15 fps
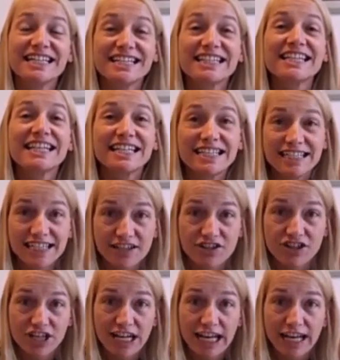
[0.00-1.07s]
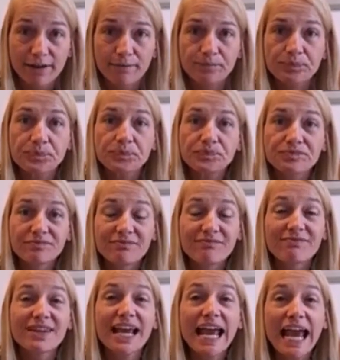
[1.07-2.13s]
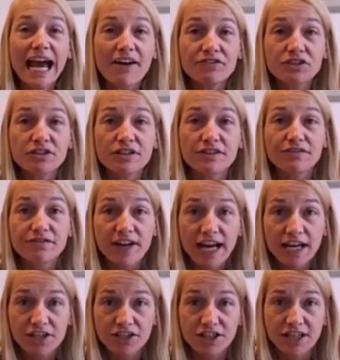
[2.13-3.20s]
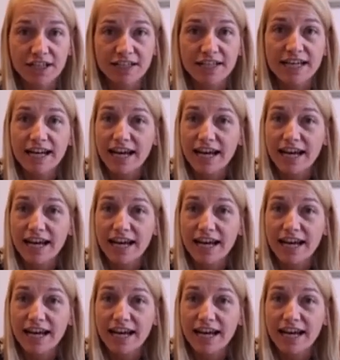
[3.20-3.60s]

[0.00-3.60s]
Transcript: it's conditioning. After a fashion,